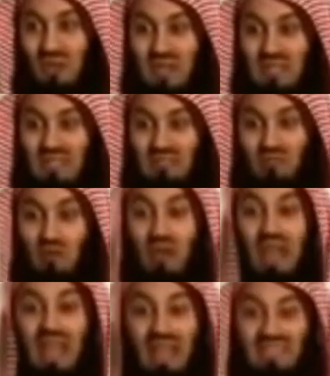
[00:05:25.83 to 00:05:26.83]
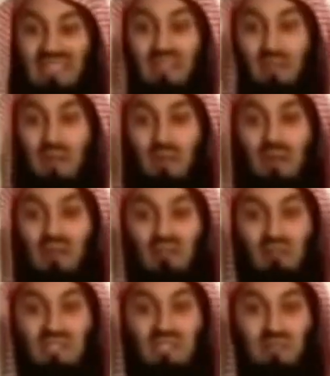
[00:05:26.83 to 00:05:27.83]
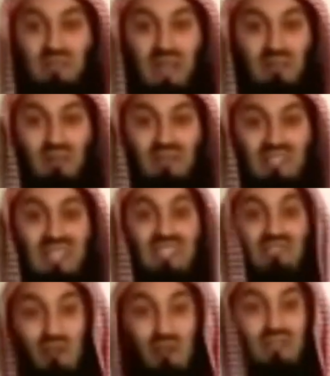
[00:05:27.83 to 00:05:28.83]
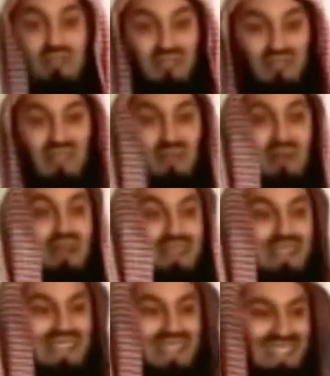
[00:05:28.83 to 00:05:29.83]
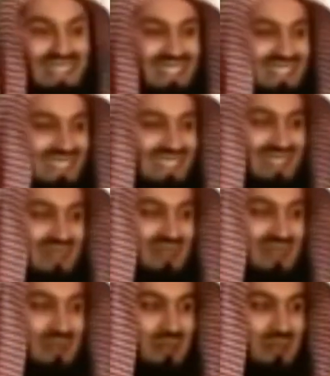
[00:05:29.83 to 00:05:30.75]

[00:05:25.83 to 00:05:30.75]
you ask for a handsome amount from this man, because his folks are very wealthy. Allahu